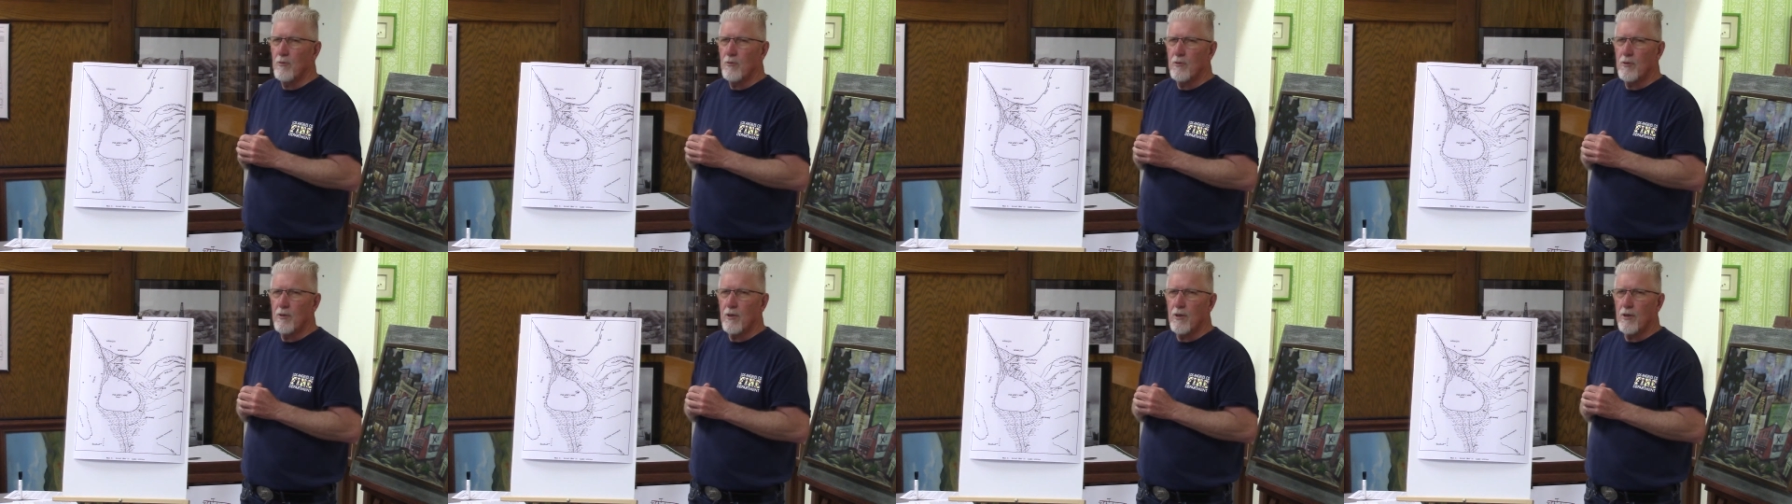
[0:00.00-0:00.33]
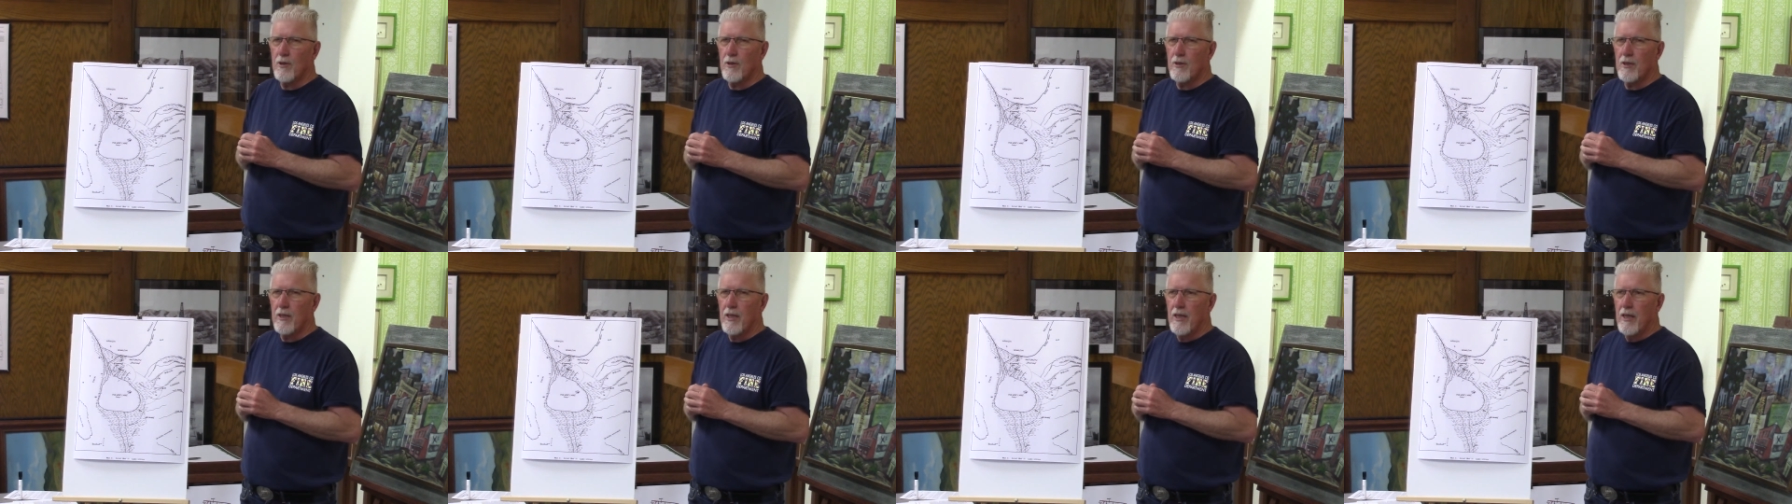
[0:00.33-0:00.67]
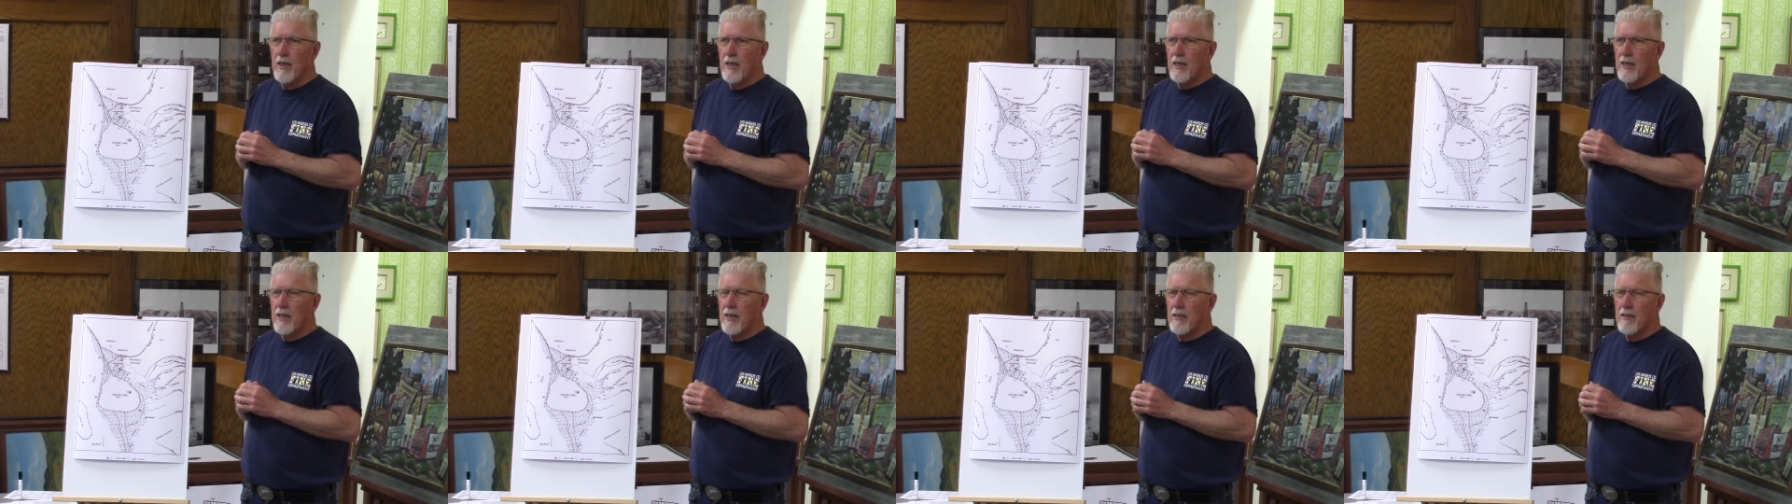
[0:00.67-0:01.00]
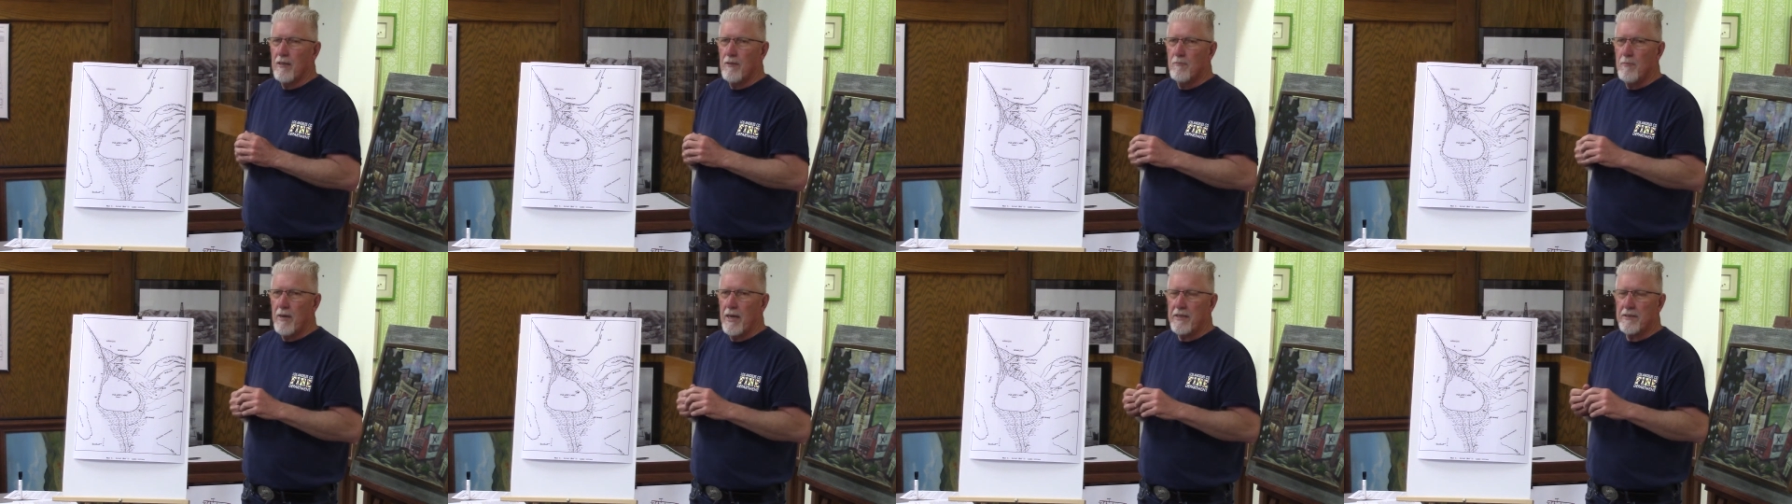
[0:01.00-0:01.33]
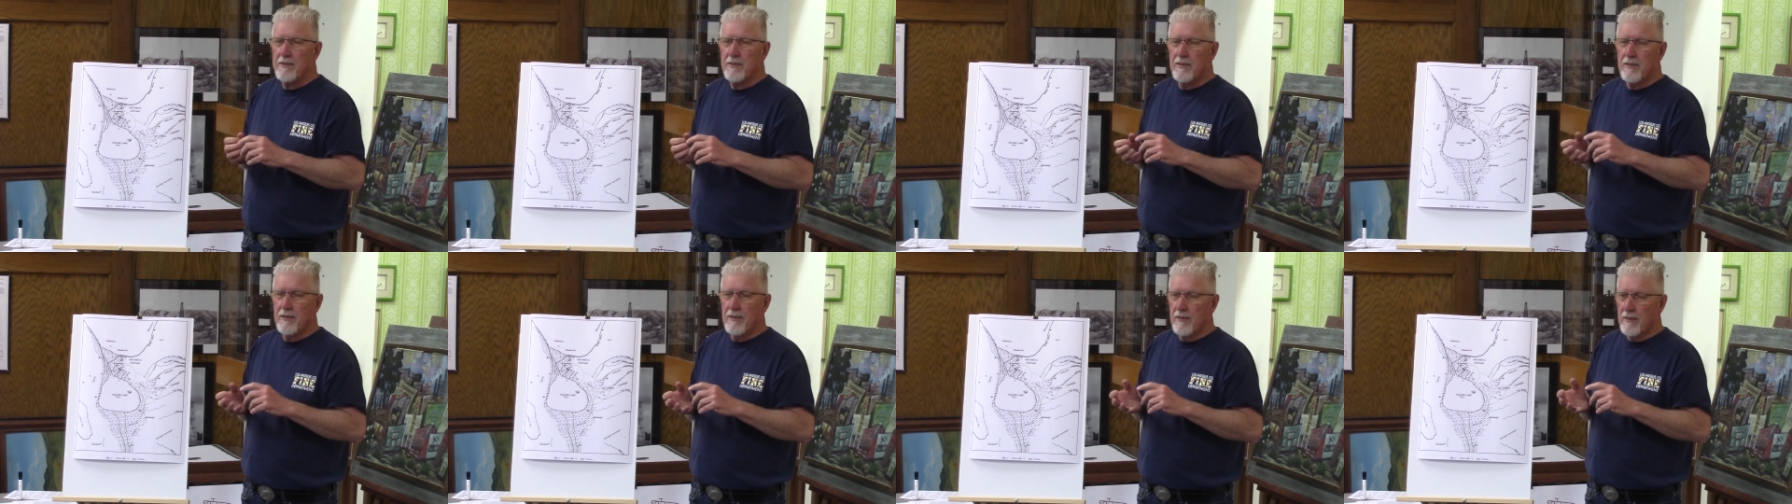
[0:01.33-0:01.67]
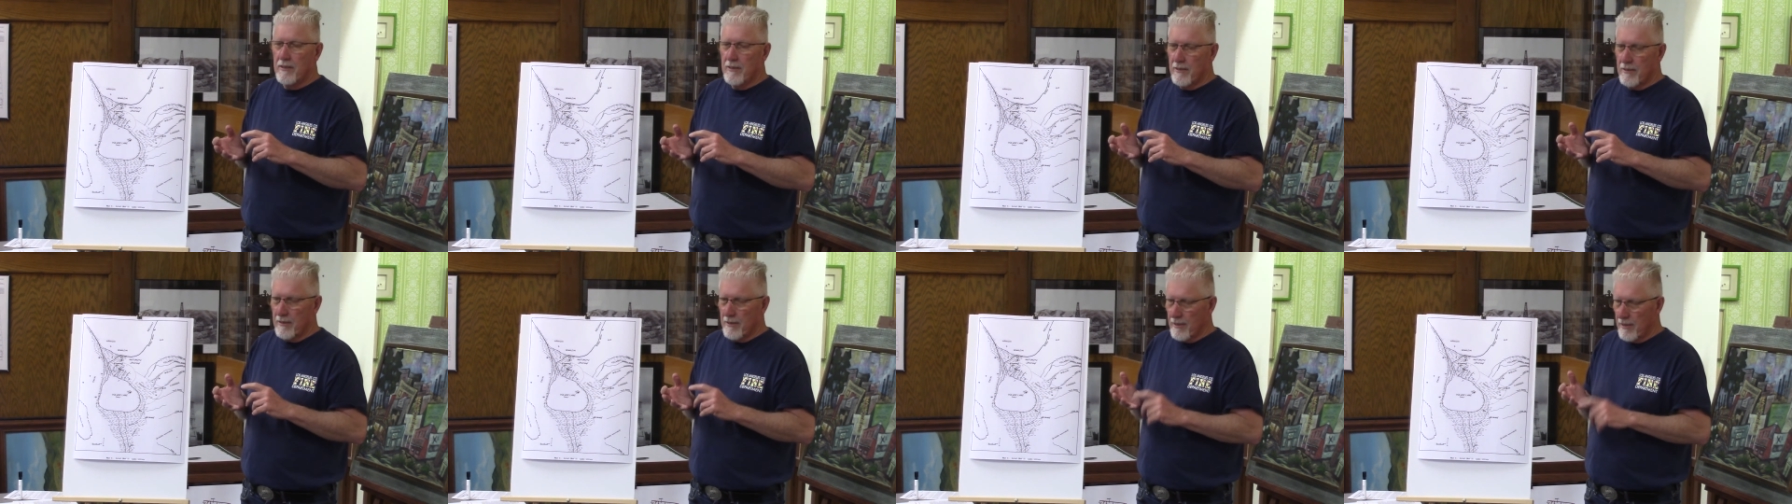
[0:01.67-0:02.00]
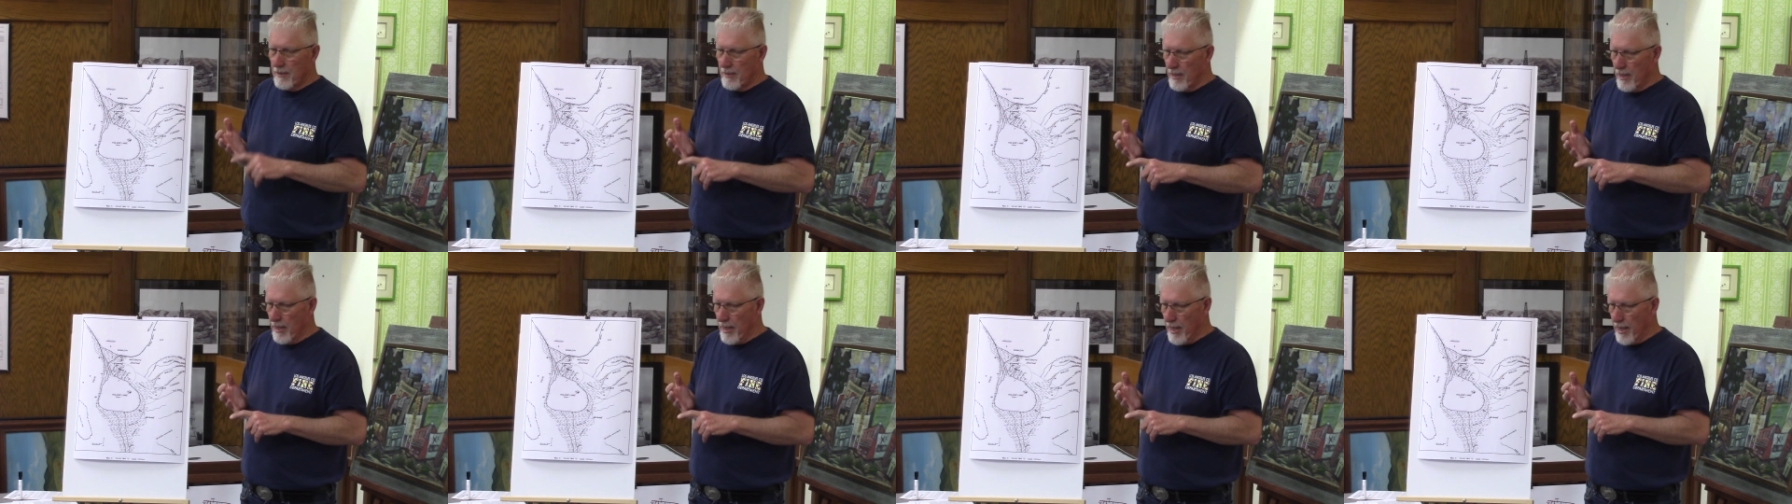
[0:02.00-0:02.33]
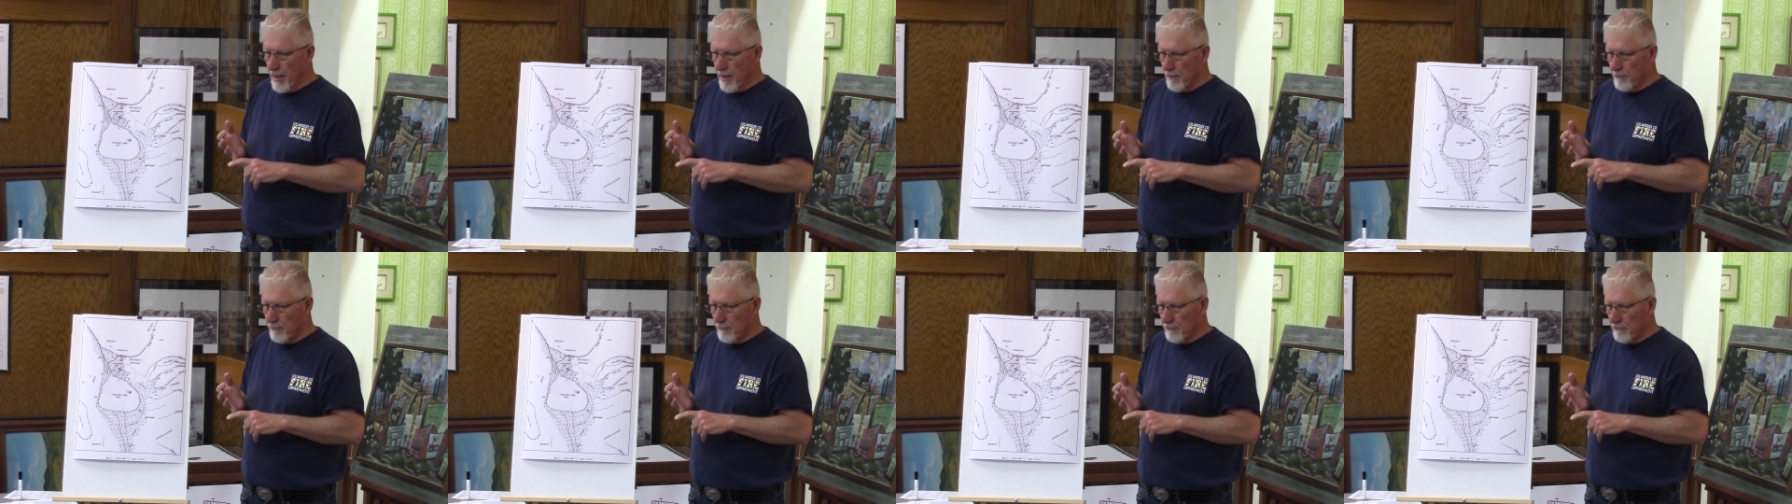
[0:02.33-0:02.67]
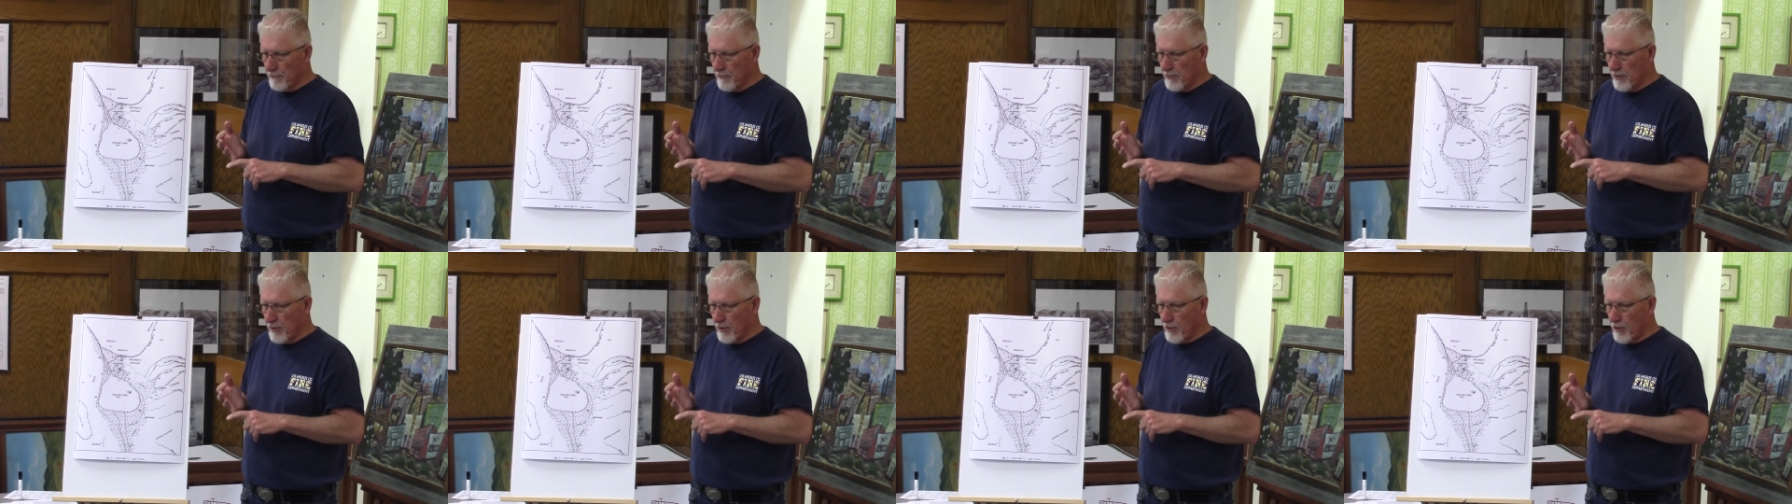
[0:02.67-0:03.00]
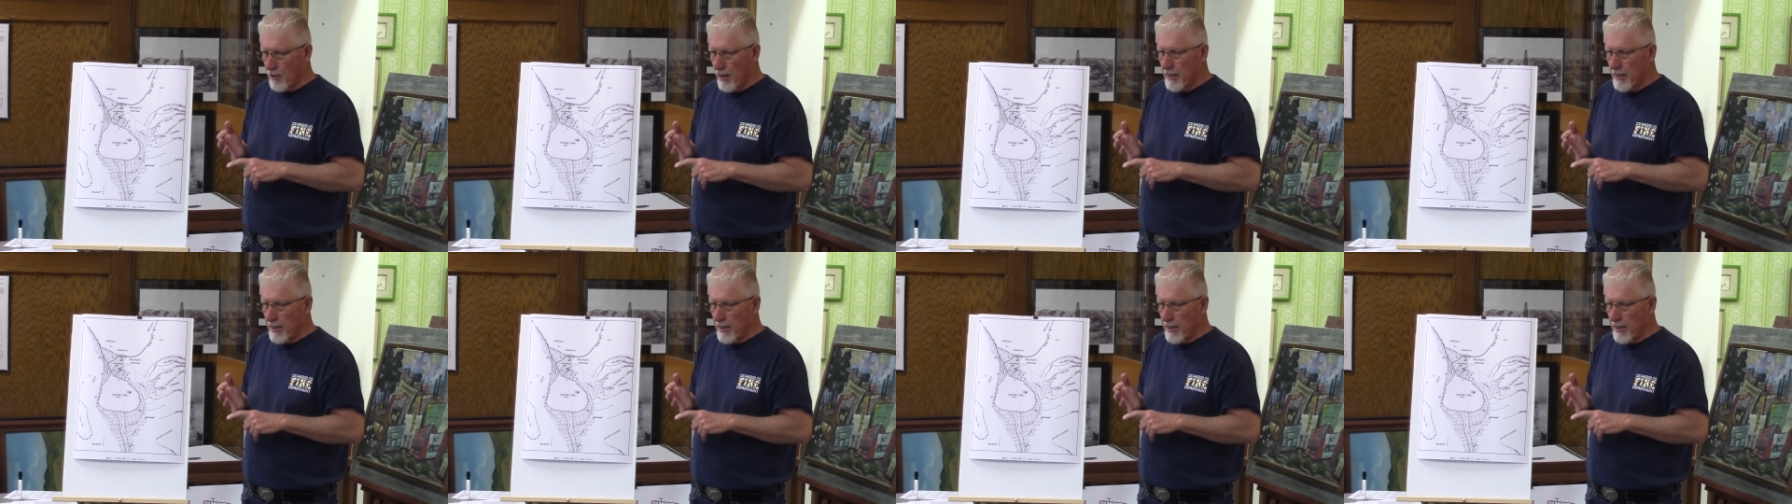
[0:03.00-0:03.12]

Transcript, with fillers: so, but um, the,